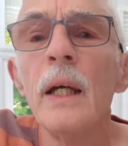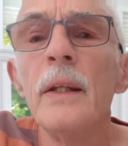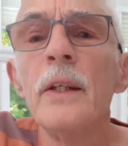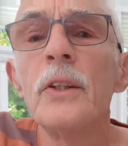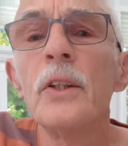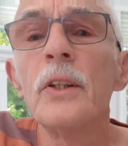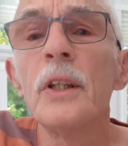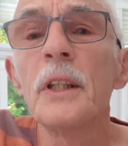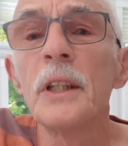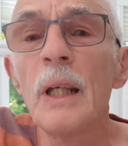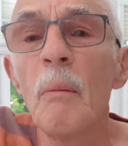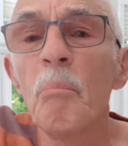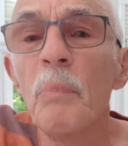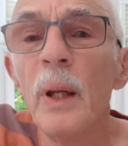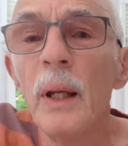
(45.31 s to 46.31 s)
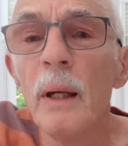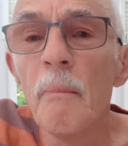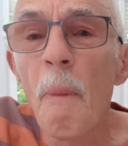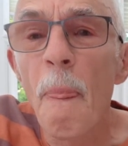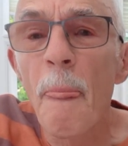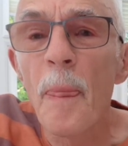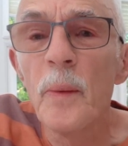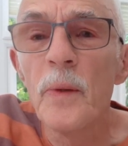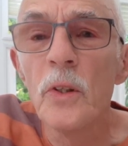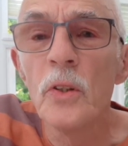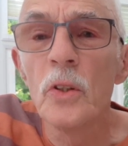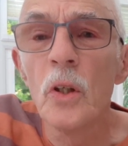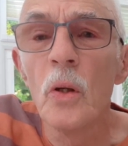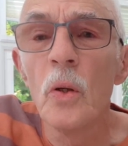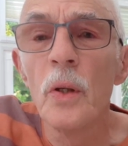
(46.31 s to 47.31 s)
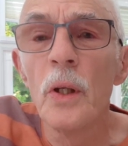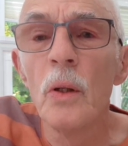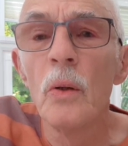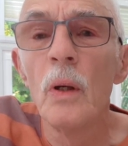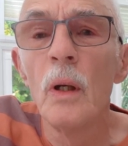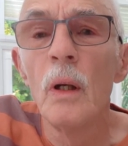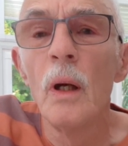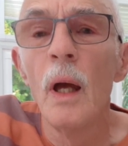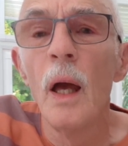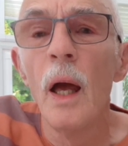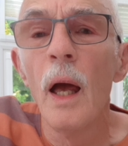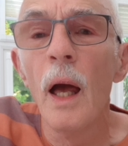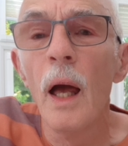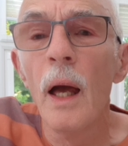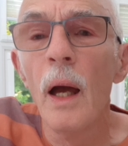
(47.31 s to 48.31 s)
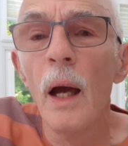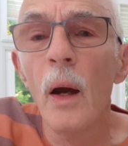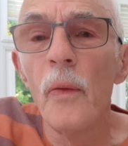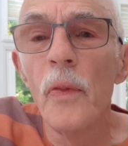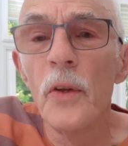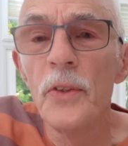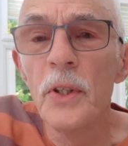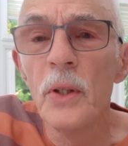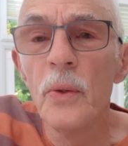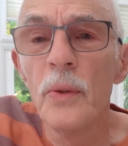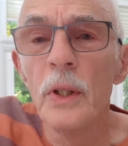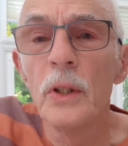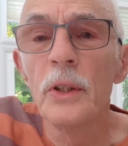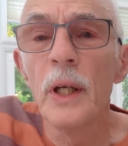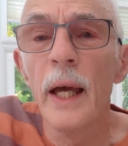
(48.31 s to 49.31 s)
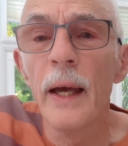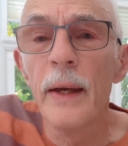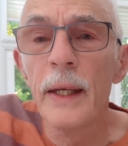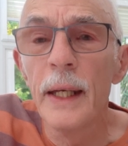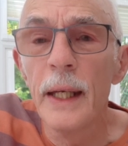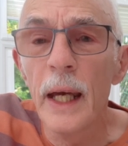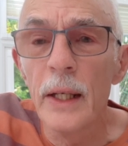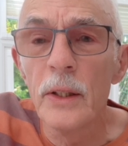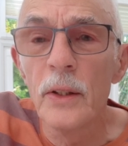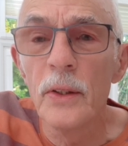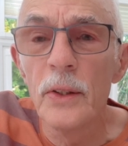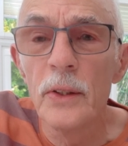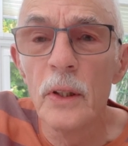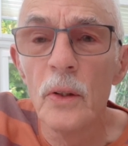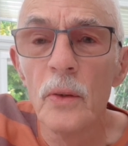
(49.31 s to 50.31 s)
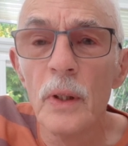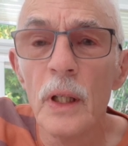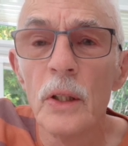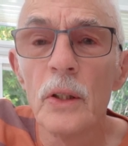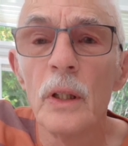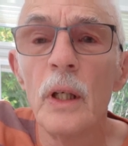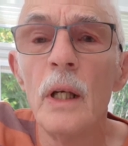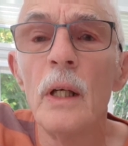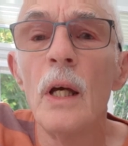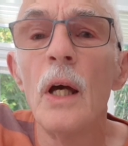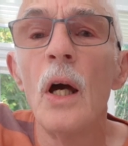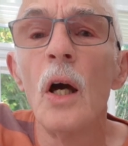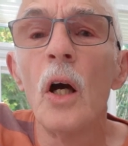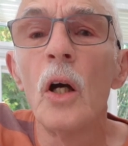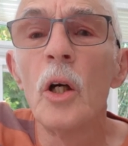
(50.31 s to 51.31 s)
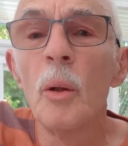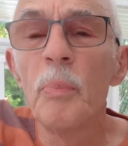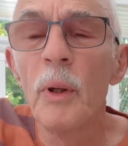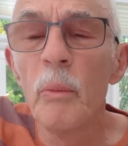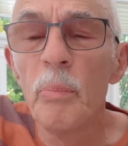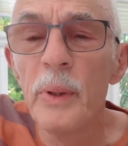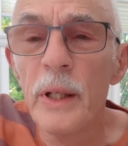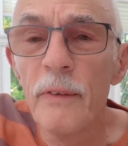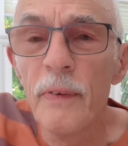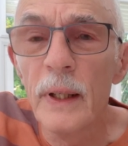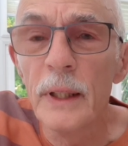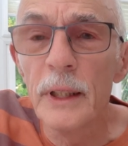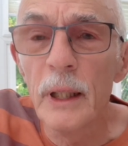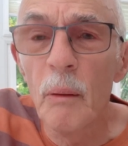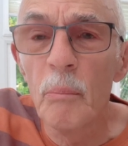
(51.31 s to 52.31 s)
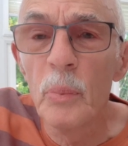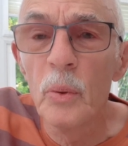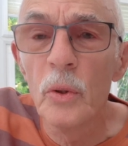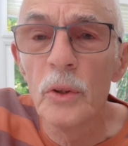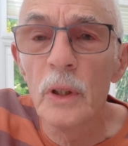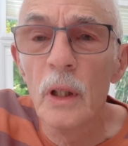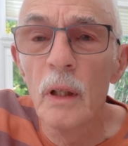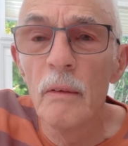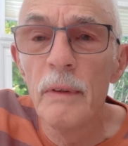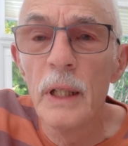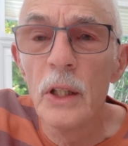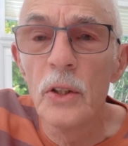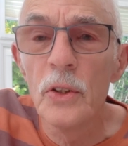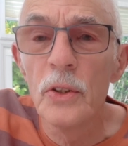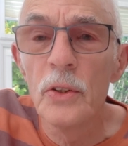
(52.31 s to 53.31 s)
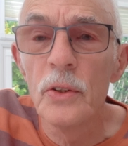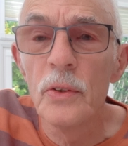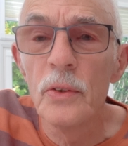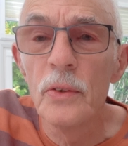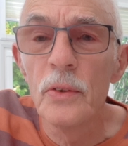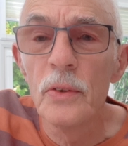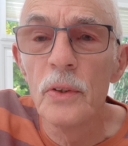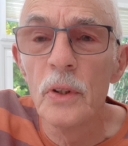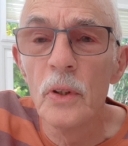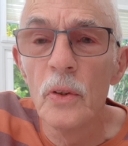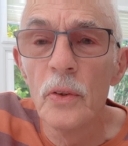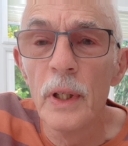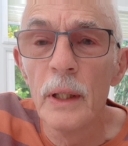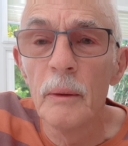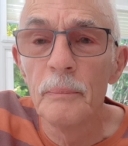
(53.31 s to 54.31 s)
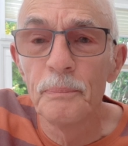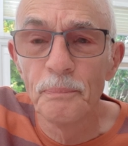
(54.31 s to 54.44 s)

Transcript: This is a sampler to show you the tunings, how you get to the tunings, a couple of brief examples of each tuning,